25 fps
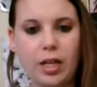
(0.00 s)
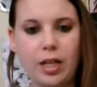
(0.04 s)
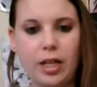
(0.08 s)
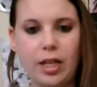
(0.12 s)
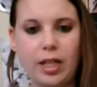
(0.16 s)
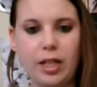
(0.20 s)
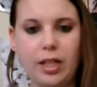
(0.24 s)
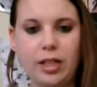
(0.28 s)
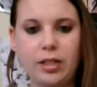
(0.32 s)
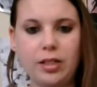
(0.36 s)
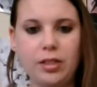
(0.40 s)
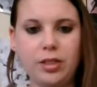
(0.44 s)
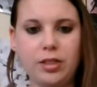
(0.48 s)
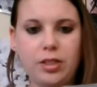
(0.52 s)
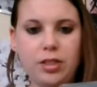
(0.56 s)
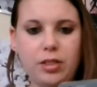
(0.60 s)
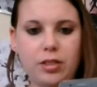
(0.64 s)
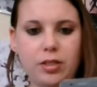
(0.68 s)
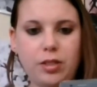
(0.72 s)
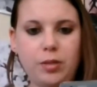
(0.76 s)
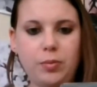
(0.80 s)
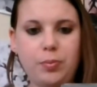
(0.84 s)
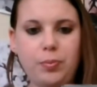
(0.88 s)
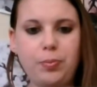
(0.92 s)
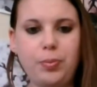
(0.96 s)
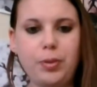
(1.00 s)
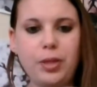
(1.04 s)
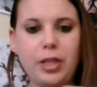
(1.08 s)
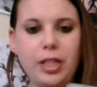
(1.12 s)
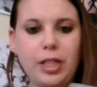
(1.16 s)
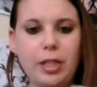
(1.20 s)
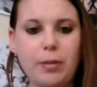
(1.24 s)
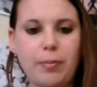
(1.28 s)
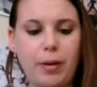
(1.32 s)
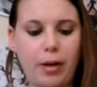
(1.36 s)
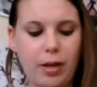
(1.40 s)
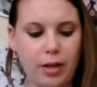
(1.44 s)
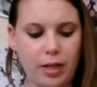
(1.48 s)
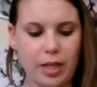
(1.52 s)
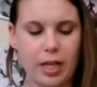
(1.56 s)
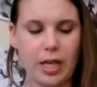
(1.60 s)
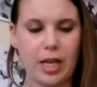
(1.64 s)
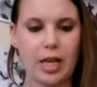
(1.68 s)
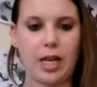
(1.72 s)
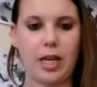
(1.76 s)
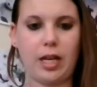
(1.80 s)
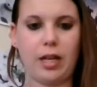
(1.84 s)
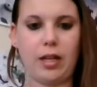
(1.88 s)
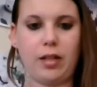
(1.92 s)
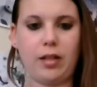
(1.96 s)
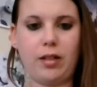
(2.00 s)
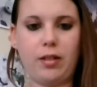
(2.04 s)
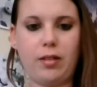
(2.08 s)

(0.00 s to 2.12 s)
and put it in the pocket,